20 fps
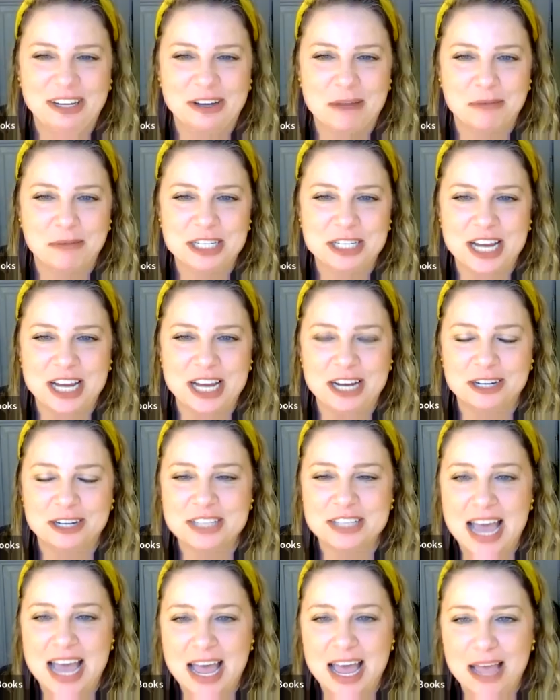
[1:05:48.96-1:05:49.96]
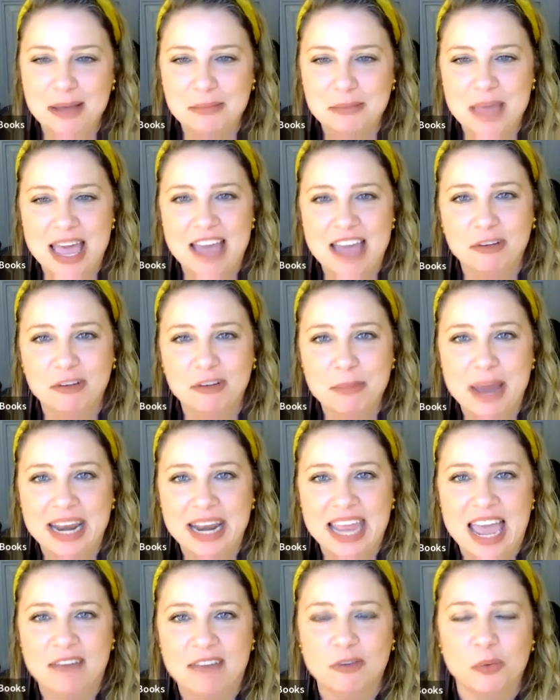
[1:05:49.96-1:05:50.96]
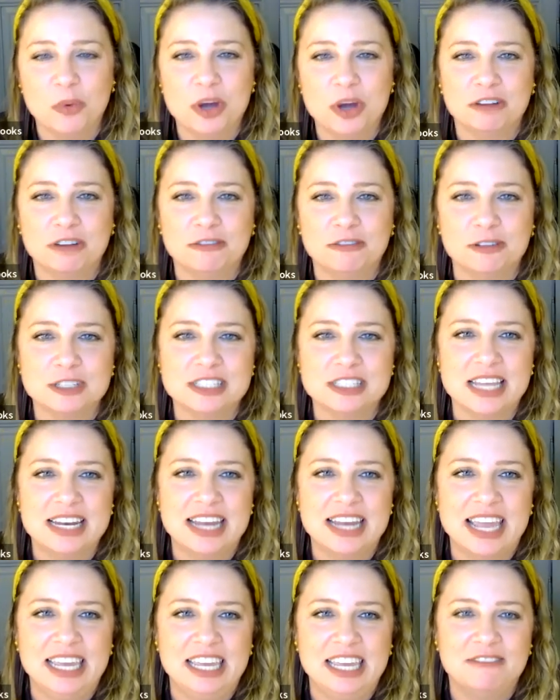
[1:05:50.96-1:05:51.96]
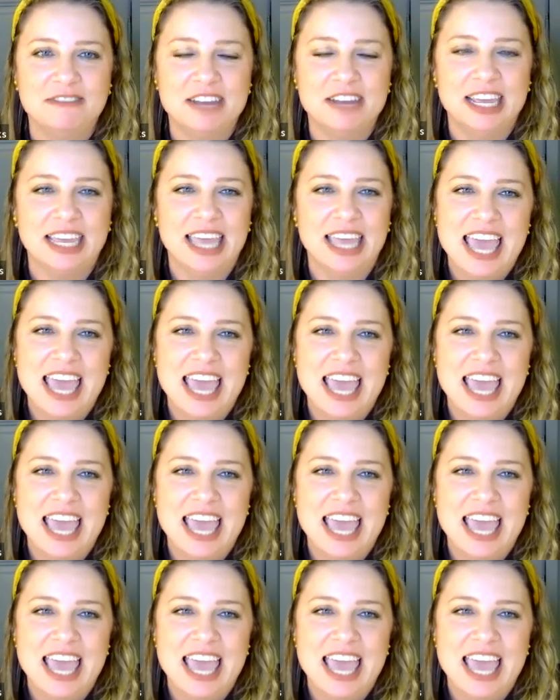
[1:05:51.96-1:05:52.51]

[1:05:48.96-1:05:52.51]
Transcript: I appreciate your time. Everybody have a wonderful Sunday evening,